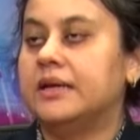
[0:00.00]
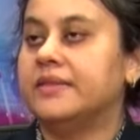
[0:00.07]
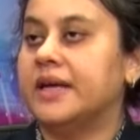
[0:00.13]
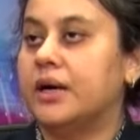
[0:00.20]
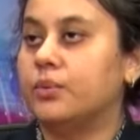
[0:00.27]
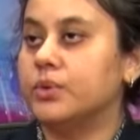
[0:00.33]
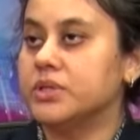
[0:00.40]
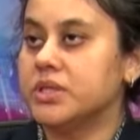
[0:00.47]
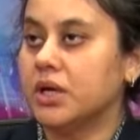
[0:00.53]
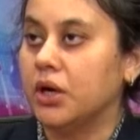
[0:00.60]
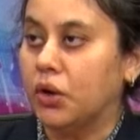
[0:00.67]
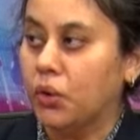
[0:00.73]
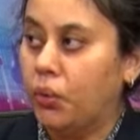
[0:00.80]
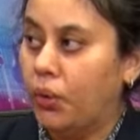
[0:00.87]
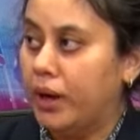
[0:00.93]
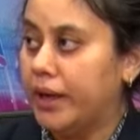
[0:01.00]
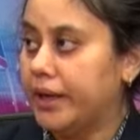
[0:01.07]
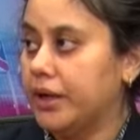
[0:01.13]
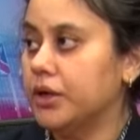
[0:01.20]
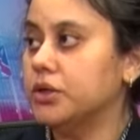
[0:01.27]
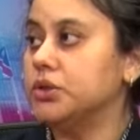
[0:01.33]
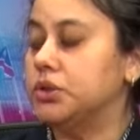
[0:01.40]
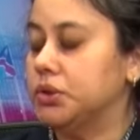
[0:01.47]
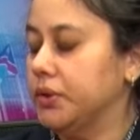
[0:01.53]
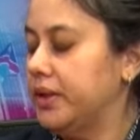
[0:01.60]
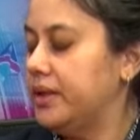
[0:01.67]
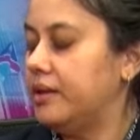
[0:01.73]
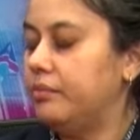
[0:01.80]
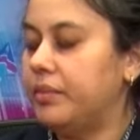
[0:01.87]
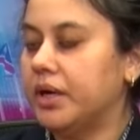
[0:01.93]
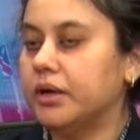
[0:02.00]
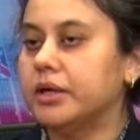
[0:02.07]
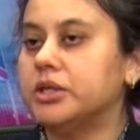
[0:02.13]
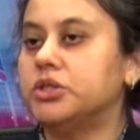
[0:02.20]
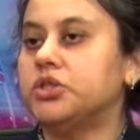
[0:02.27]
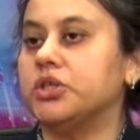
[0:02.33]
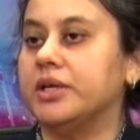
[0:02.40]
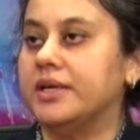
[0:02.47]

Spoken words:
that was acquired during the marriage